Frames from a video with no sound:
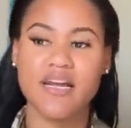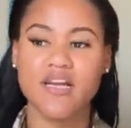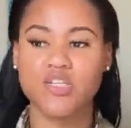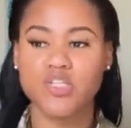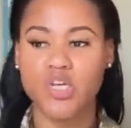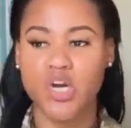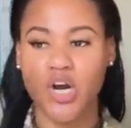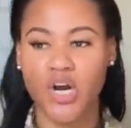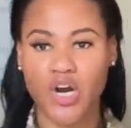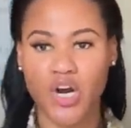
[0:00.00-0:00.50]
I
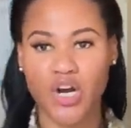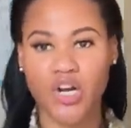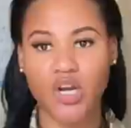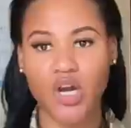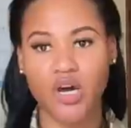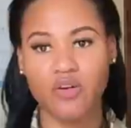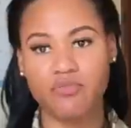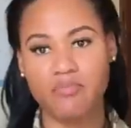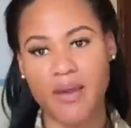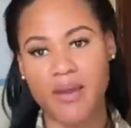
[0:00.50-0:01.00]
turned
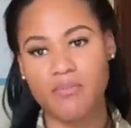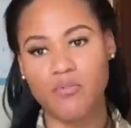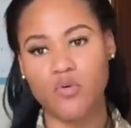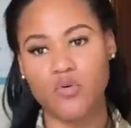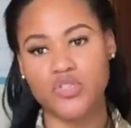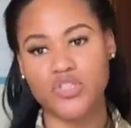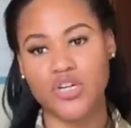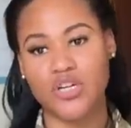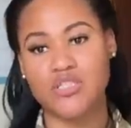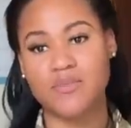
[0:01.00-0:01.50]
off my
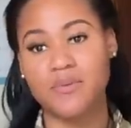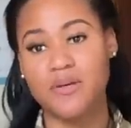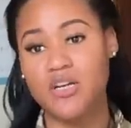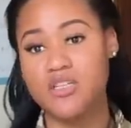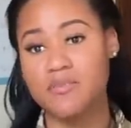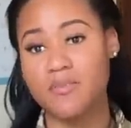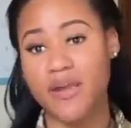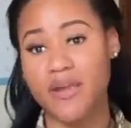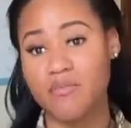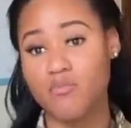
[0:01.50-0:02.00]
emotions,
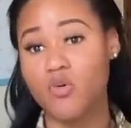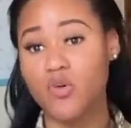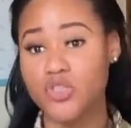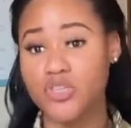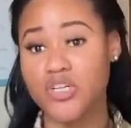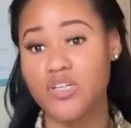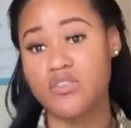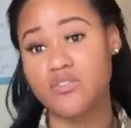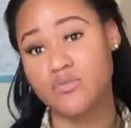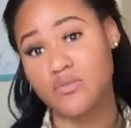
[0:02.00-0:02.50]
because my
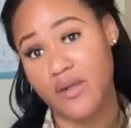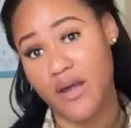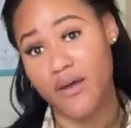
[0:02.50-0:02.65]
emotions,